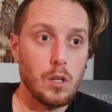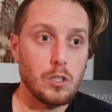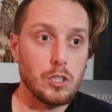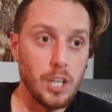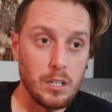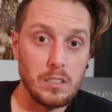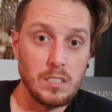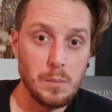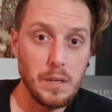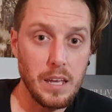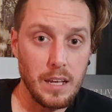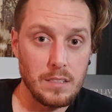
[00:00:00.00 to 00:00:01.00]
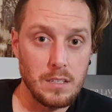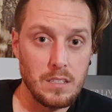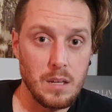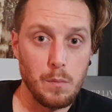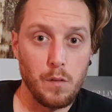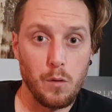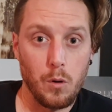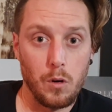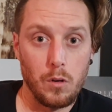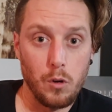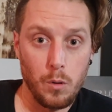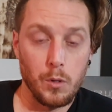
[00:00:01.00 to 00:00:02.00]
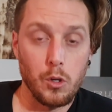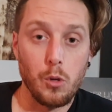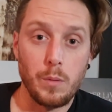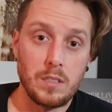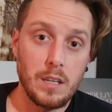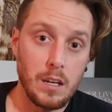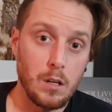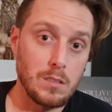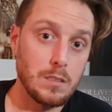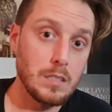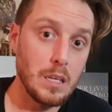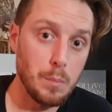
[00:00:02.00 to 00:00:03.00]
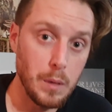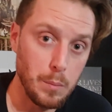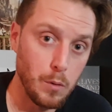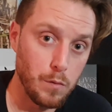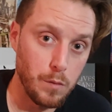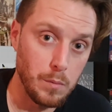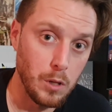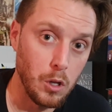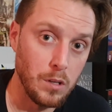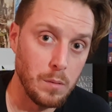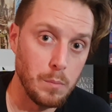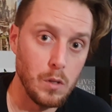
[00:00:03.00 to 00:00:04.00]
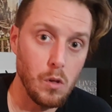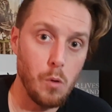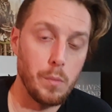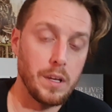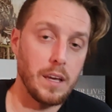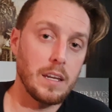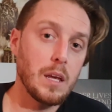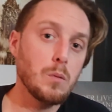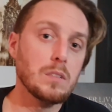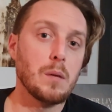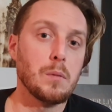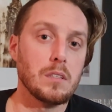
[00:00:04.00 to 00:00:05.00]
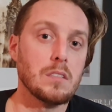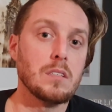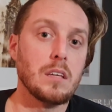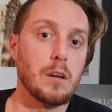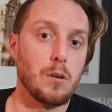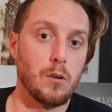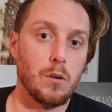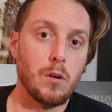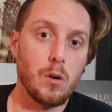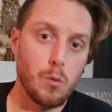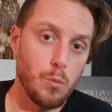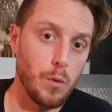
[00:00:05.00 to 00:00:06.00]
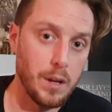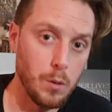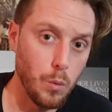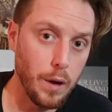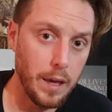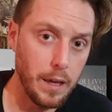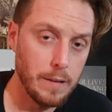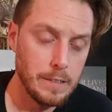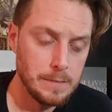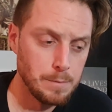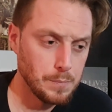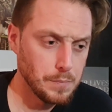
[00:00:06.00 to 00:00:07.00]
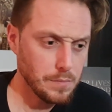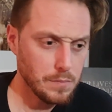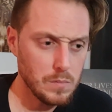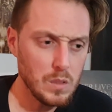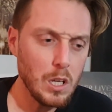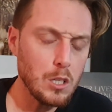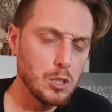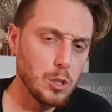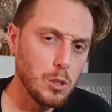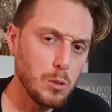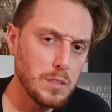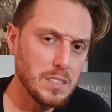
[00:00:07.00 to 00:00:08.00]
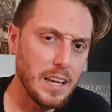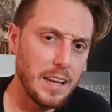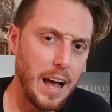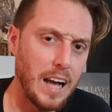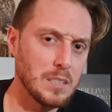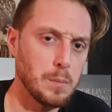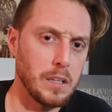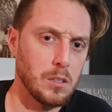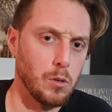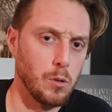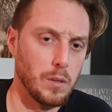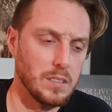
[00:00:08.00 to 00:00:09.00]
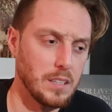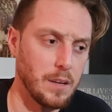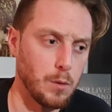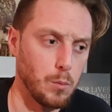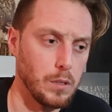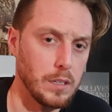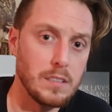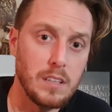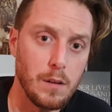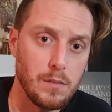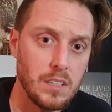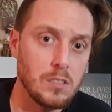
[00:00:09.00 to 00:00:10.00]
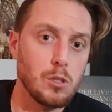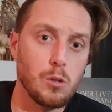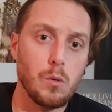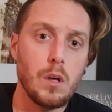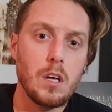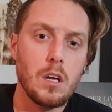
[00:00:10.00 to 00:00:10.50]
Generally speaking, as I said before, normal humans cannot see people from London below, but yet he was able to see her right away. So there is that aspect, although it's never really delved into.